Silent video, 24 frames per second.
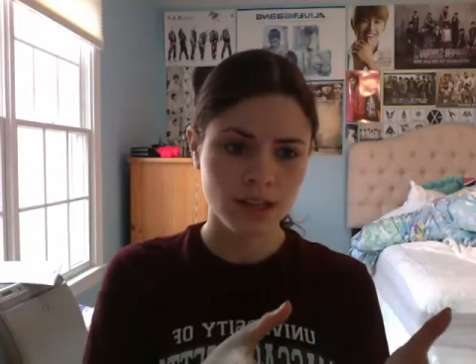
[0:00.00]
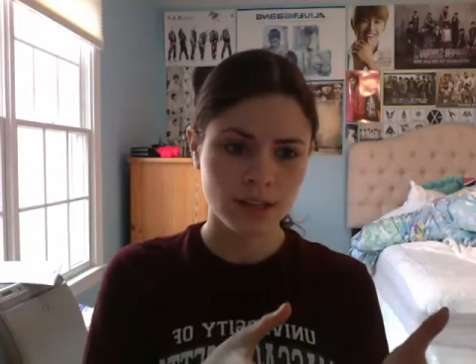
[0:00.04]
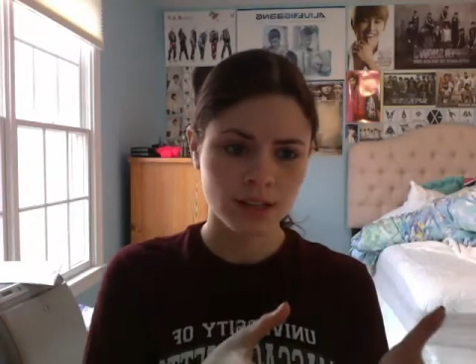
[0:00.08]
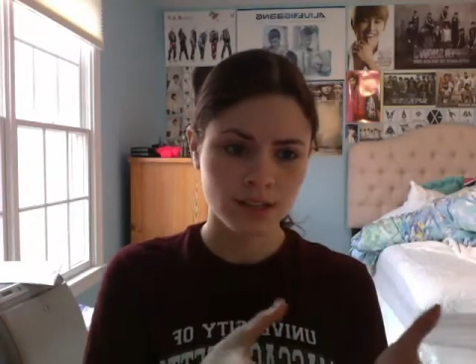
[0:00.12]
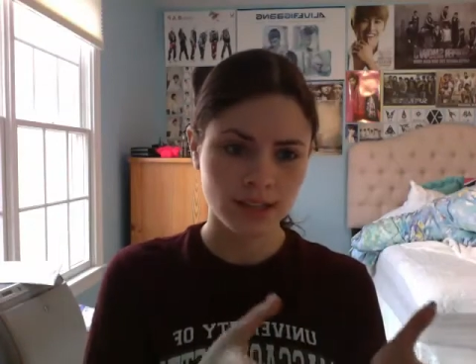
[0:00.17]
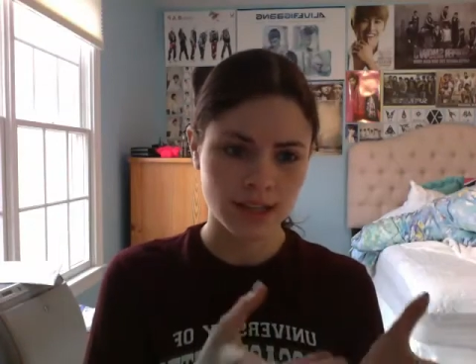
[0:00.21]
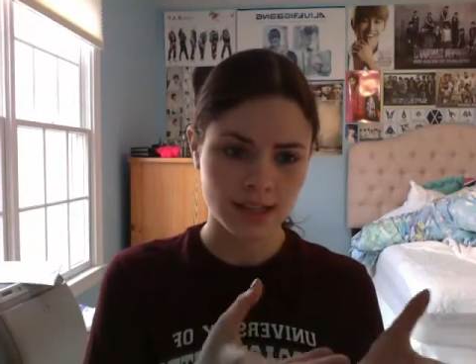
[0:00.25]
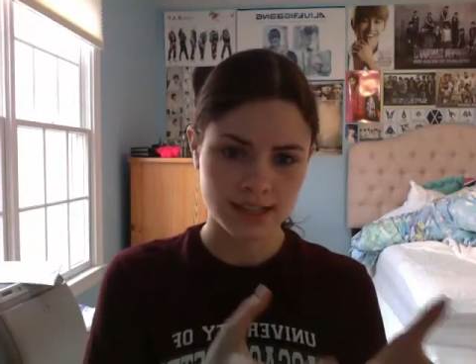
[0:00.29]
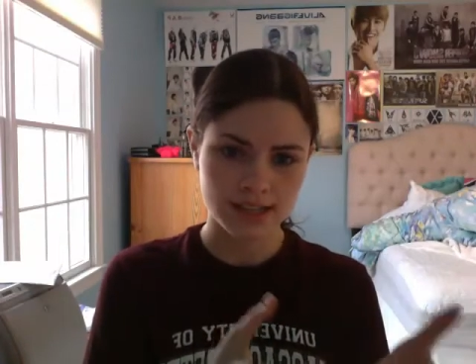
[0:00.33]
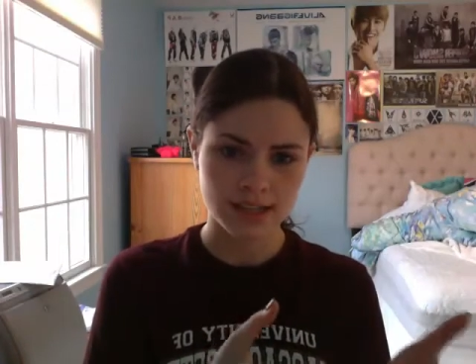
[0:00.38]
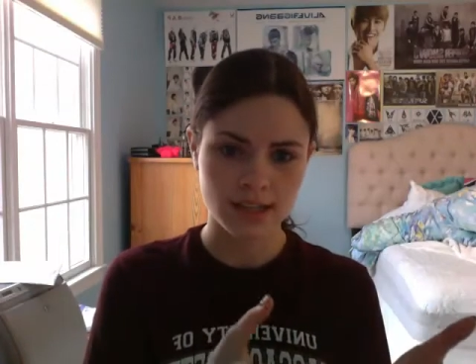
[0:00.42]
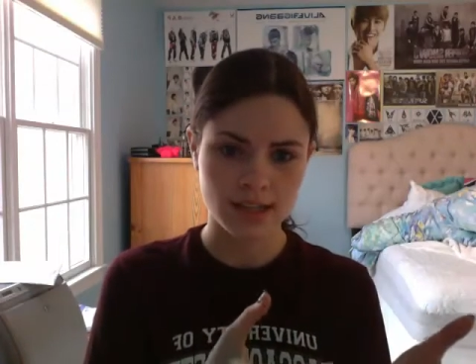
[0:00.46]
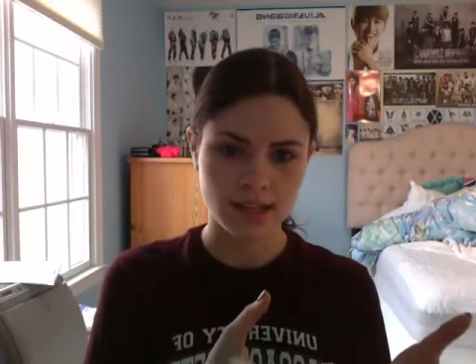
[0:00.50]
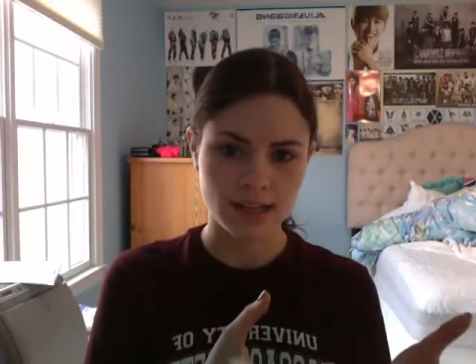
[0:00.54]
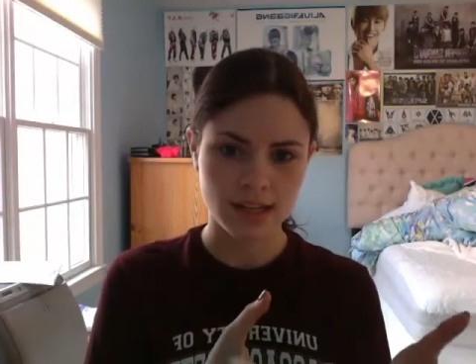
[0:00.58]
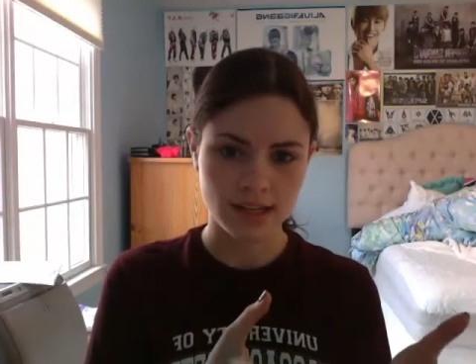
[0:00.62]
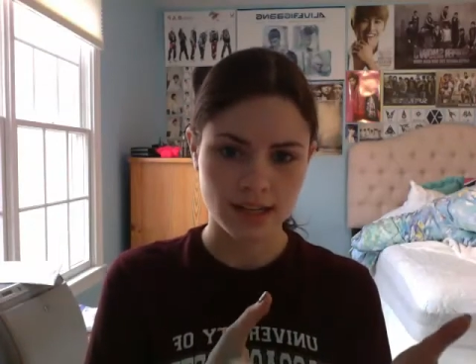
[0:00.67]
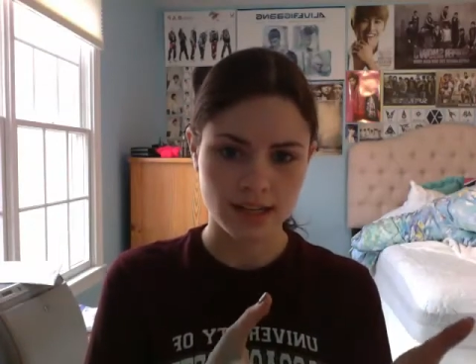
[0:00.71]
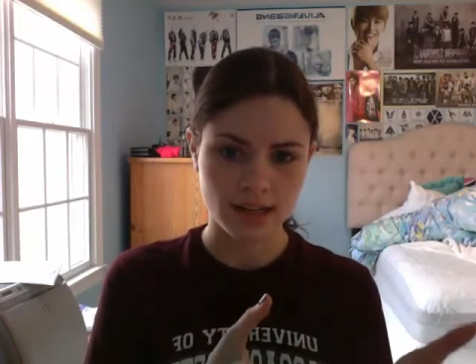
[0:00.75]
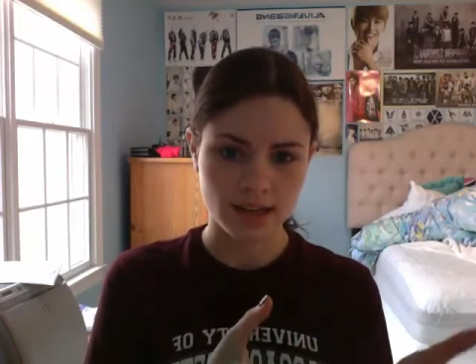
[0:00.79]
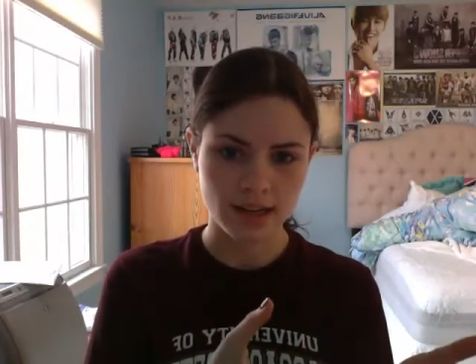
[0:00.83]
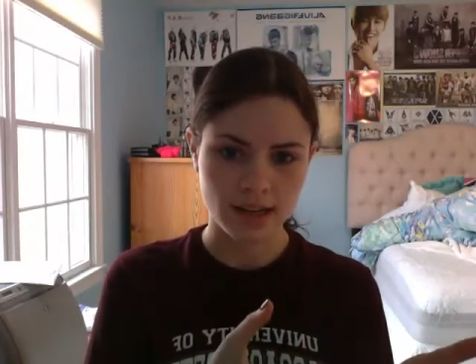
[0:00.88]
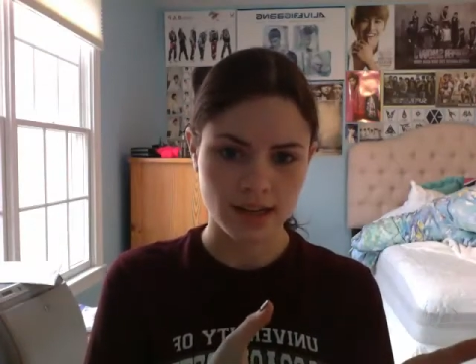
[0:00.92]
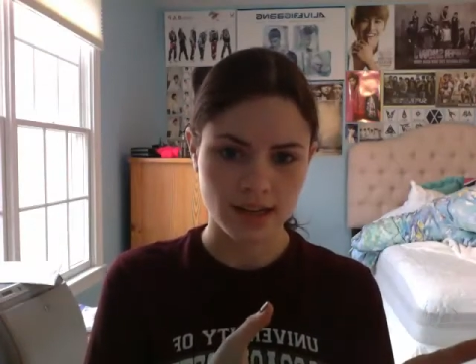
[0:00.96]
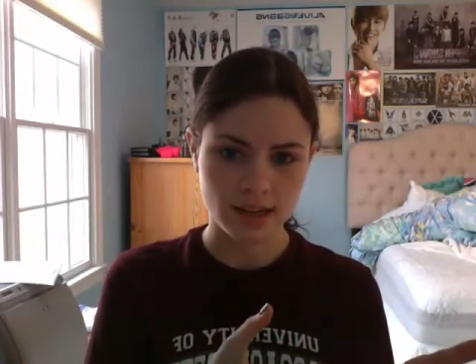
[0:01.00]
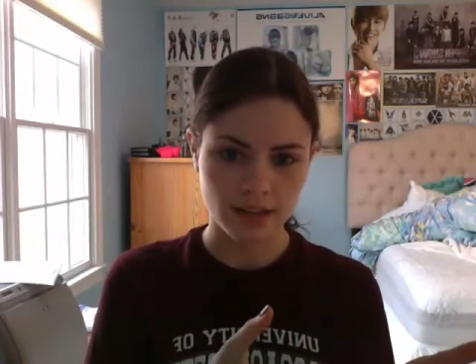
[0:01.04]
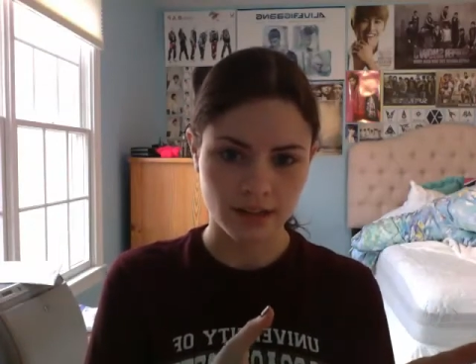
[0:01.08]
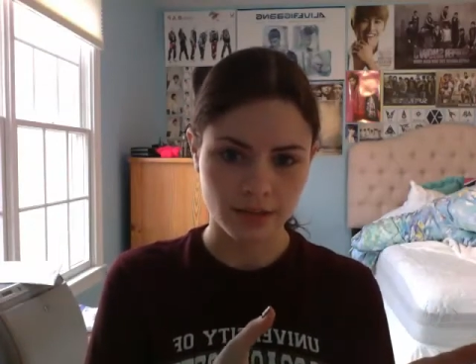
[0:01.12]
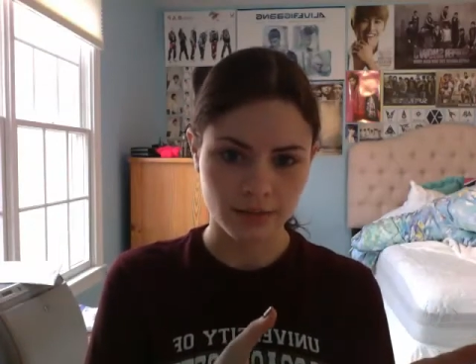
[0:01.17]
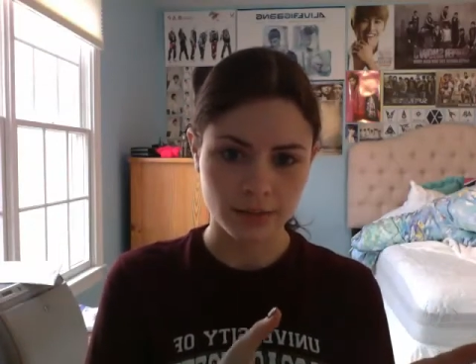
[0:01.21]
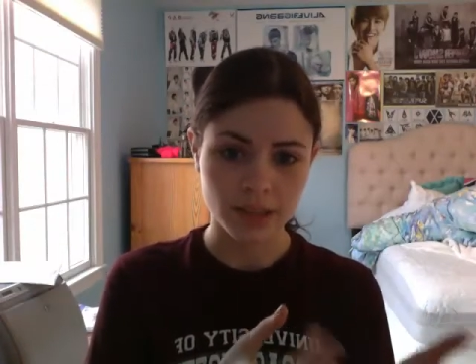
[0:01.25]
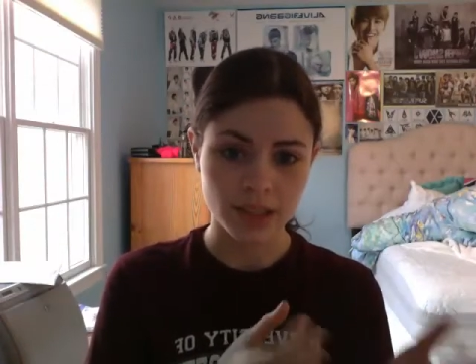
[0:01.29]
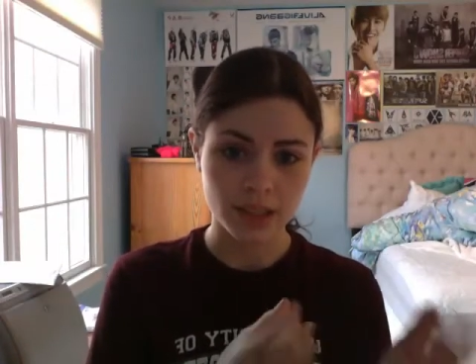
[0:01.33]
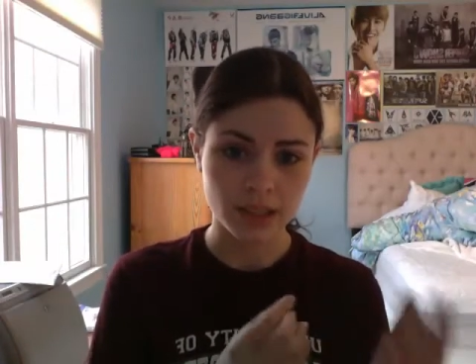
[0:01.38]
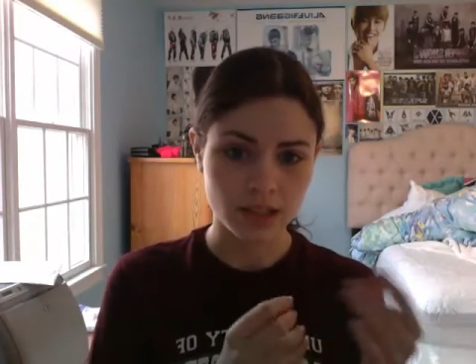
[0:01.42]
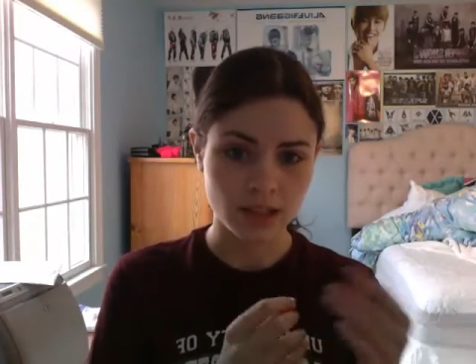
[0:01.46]
last night, and
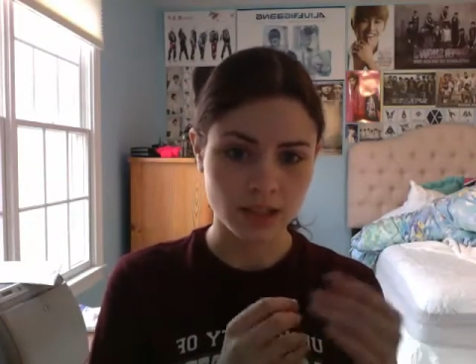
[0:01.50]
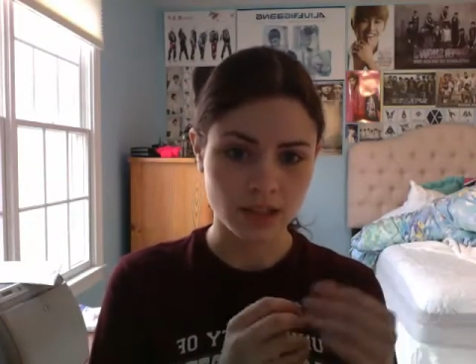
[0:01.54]
we did